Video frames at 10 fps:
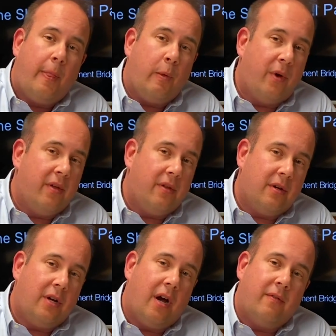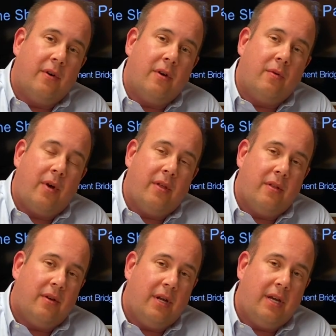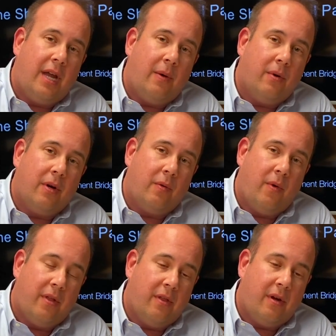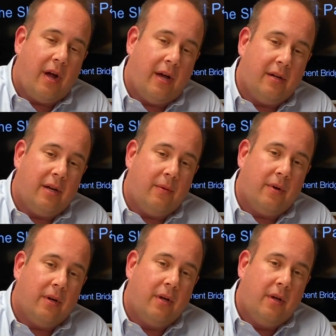whether they're covered, whether they're in network, whether they're out of network.